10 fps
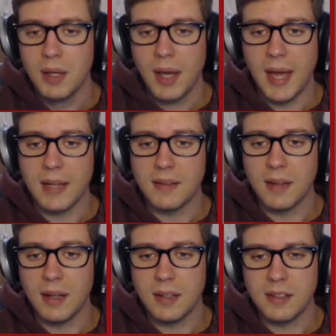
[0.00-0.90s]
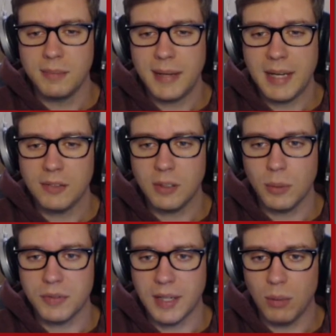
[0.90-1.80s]
And is this my house? I
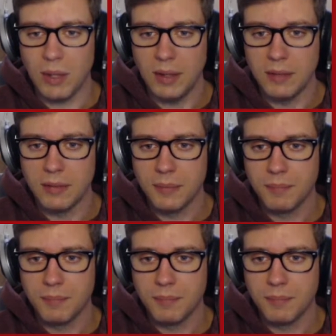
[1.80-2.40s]
always forget where I live.